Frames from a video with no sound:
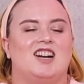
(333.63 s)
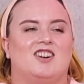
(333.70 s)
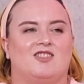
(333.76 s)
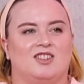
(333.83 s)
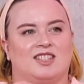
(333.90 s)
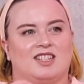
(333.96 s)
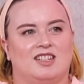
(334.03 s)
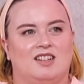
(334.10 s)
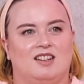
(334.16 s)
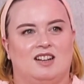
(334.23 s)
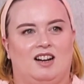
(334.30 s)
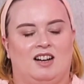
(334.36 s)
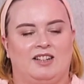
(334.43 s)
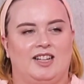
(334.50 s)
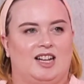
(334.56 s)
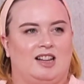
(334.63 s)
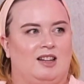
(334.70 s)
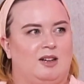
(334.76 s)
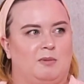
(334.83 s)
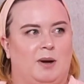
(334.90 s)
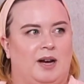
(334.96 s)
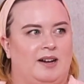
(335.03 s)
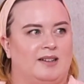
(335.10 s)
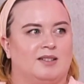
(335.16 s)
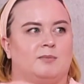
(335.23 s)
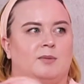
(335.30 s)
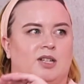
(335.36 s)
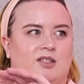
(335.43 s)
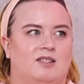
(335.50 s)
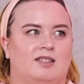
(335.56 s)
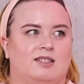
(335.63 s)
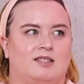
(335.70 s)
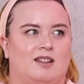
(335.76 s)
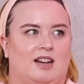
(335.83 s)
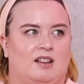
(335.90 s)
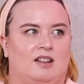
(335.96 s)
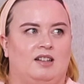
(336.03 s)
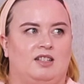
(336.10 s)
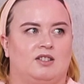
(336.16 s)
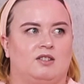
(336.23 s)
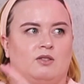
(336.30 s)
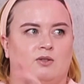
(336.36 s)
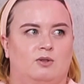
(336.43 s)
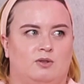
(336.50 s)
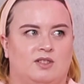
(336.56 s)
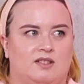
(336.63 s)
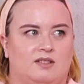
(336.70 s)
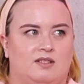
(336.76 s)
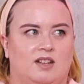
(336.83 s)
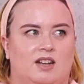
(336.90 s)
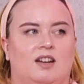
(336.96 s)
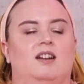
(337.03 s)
whereas a needling pen is much less likely to lose